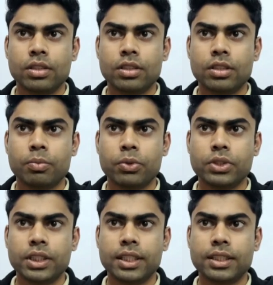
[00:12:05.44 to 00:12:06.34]
Suppose
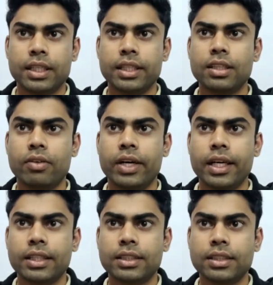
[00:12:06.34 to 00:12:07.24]
it is cutting the
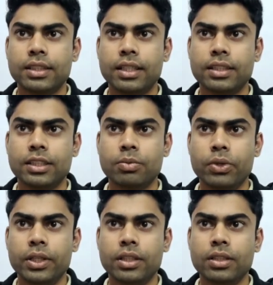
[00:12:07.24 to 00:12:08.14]
y-axis at this
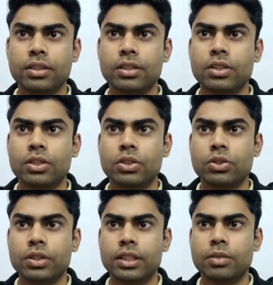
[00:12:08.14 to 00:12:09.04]
point. So
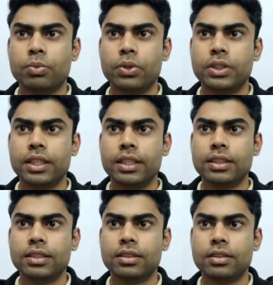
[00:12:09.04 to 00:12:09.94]
this portion
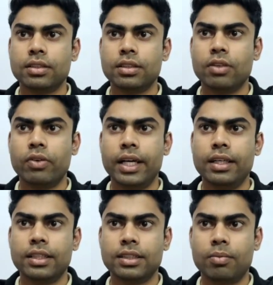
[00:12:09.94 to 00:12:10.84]
is the
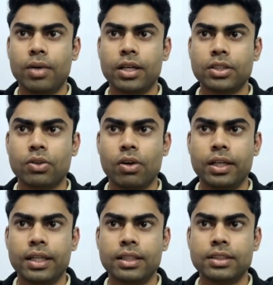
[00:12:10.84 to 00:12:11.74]
y-intercept. Let us call it
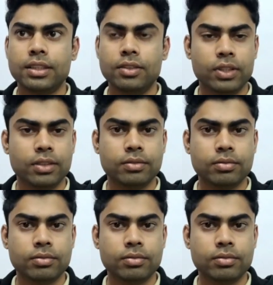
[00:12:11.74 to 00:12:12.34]
at C1.